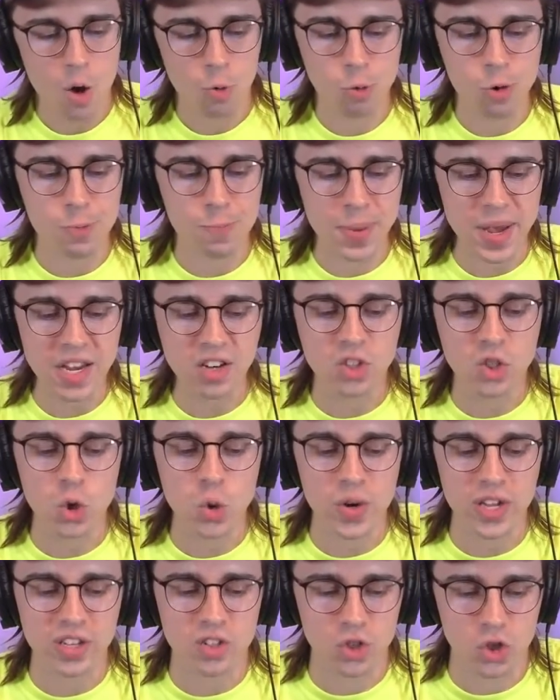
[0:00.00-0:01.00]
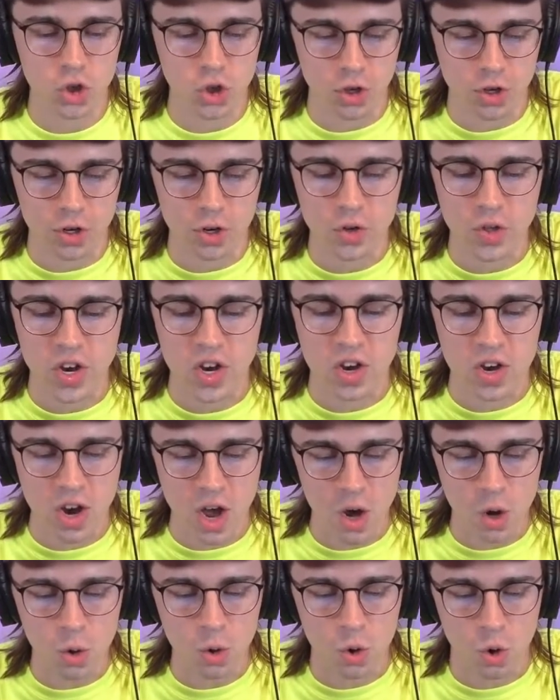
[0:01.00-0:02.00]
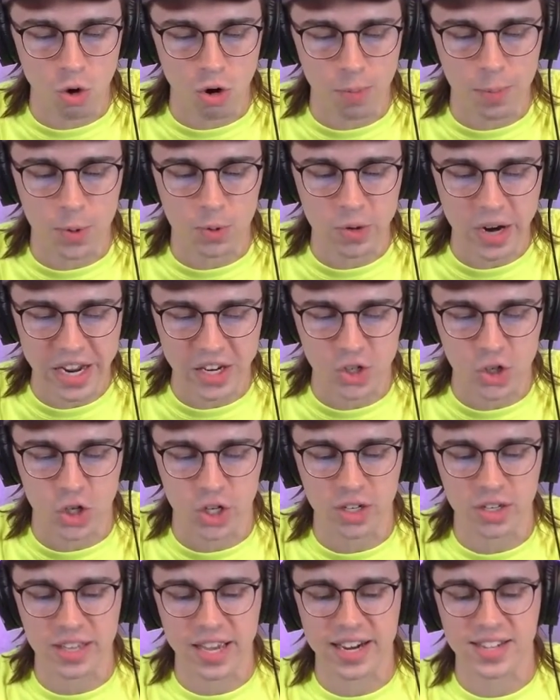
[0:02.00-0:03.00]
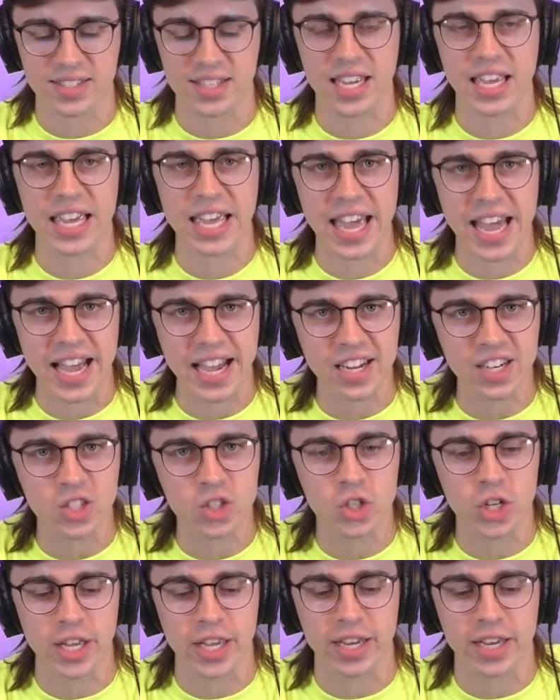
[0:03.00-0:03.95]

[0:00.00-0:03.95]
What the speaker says: would be to ensure that no corporation that is engaged